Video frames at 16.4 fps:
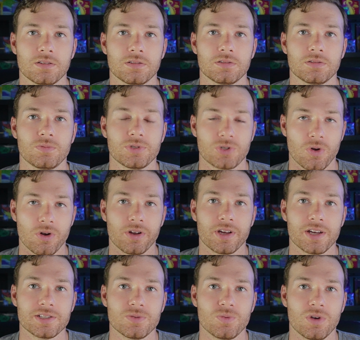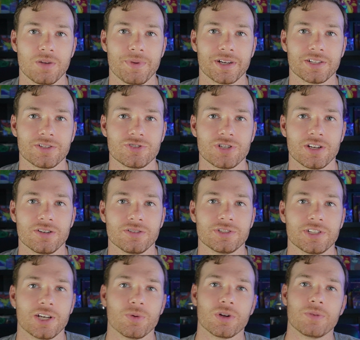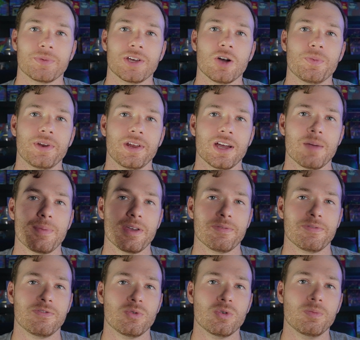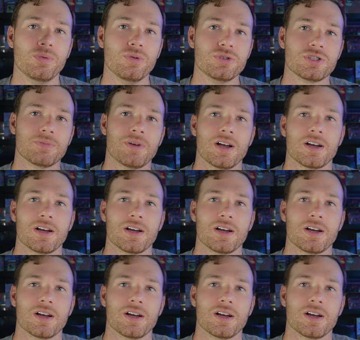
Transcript: What's going on guys and welcome back to the channel. Today we're going to be opening up a full booster box